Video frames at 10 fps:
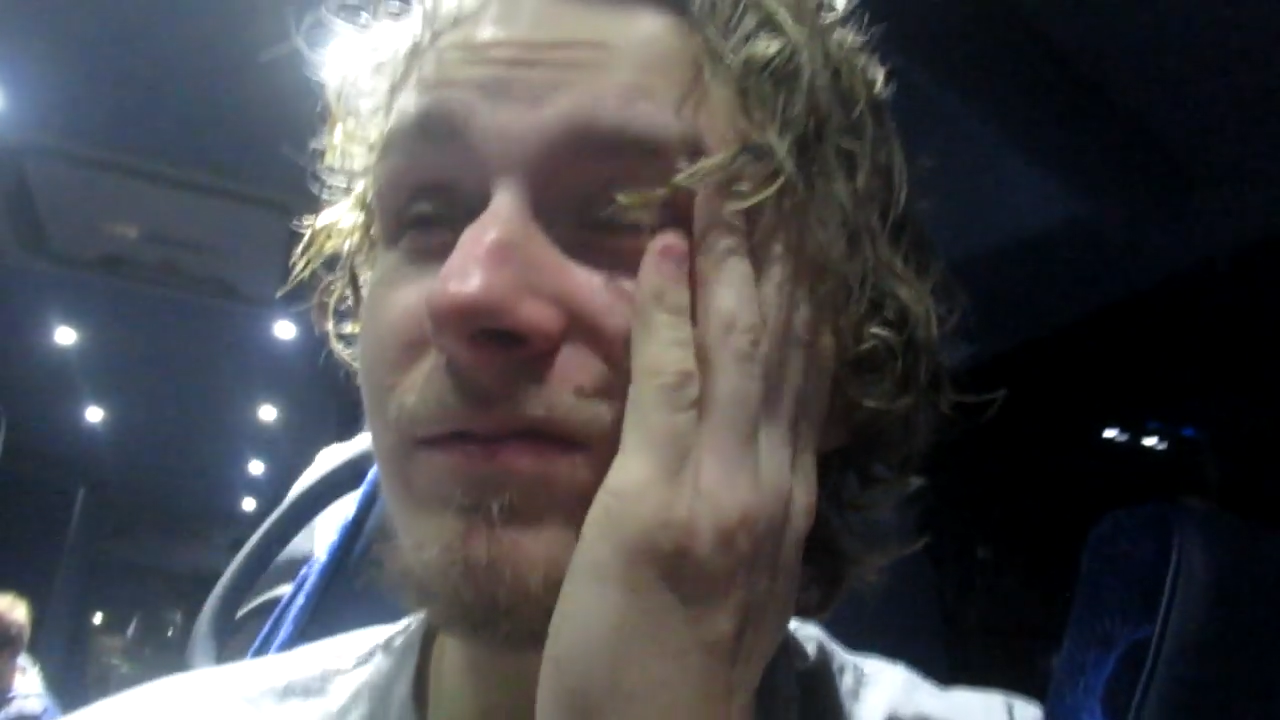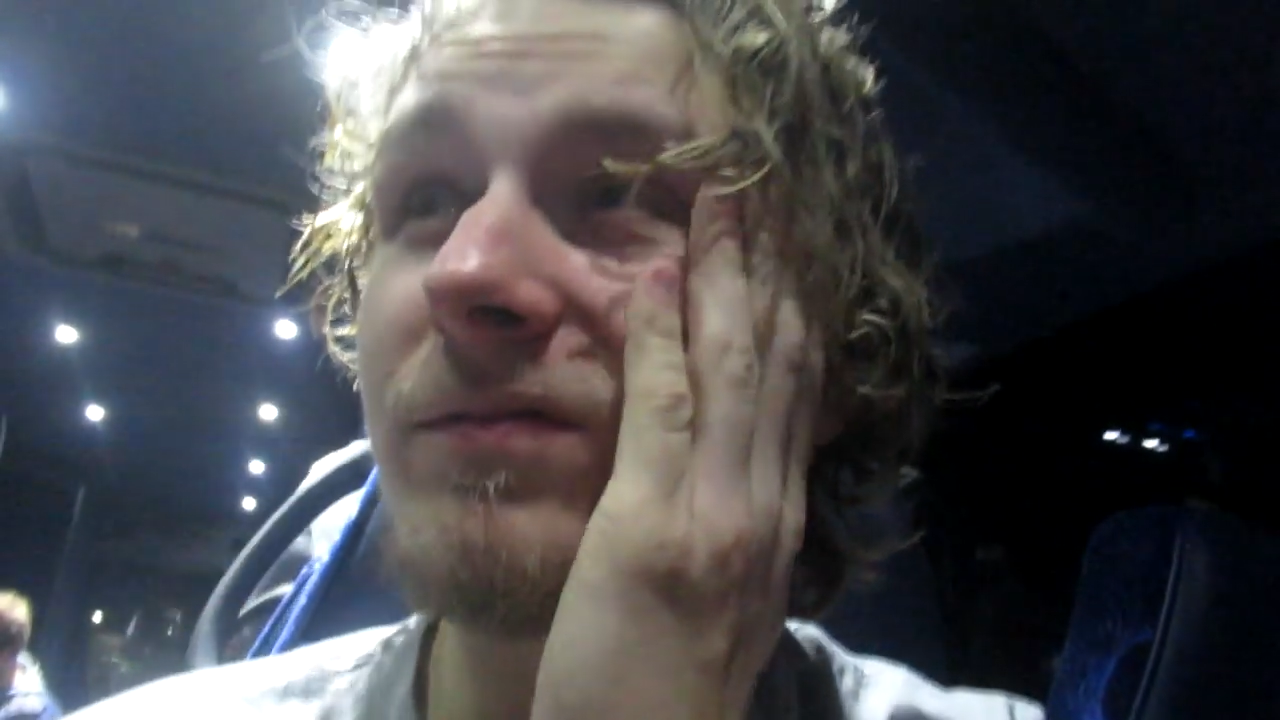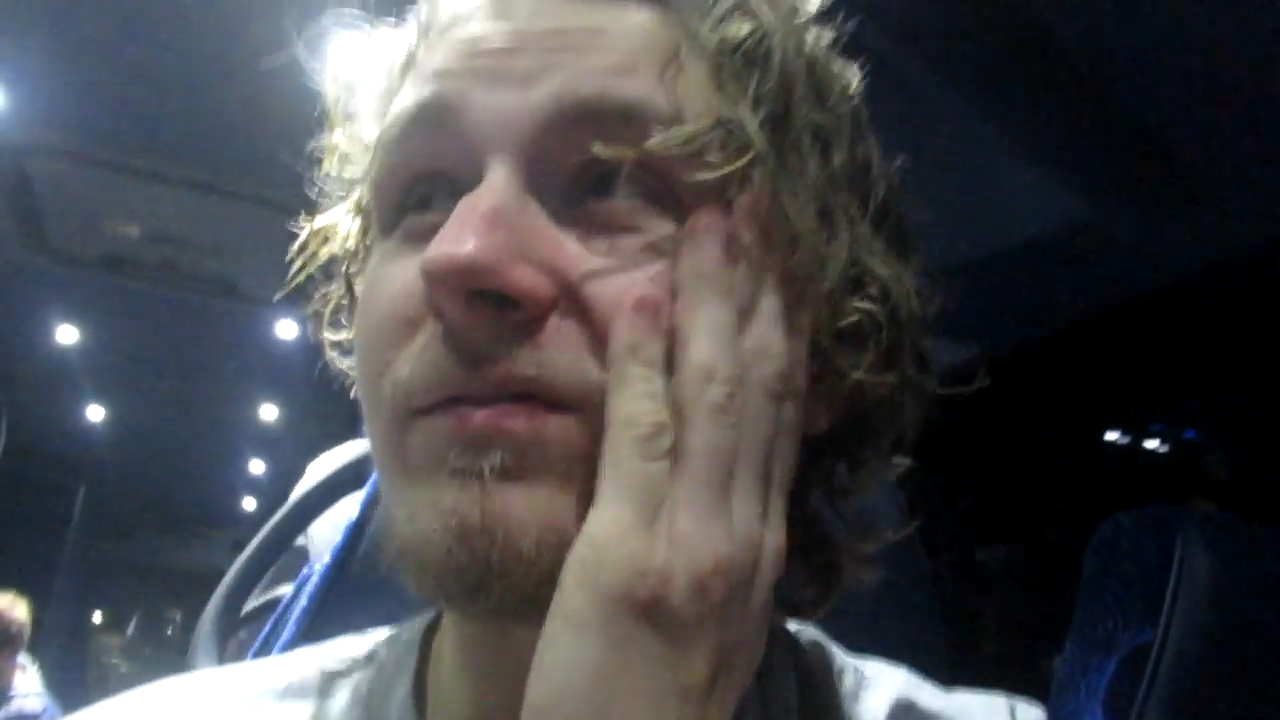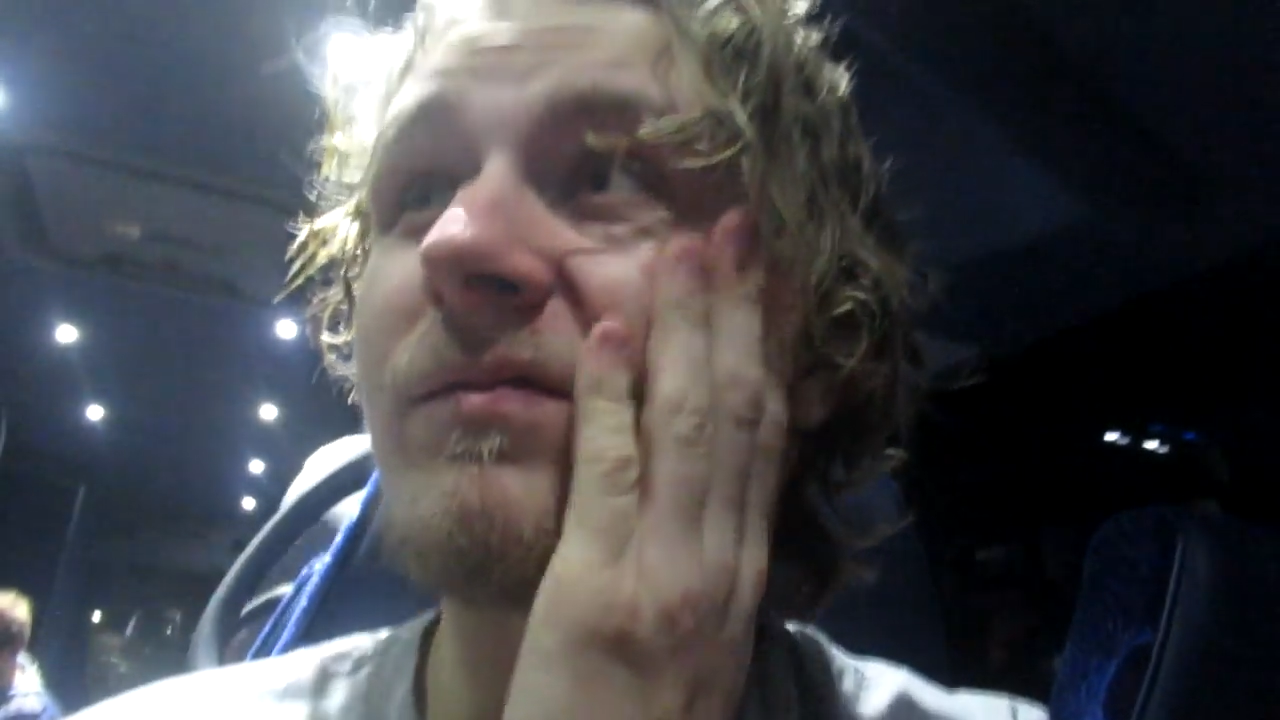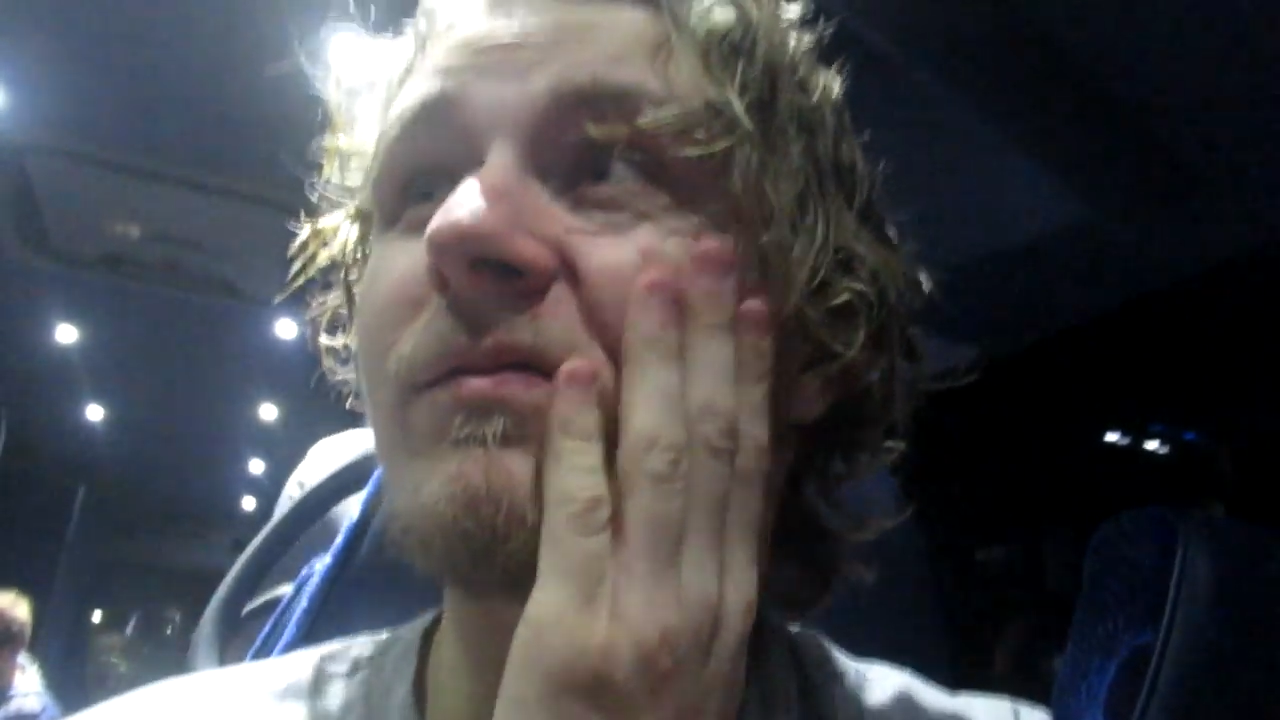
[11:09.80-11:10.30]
down in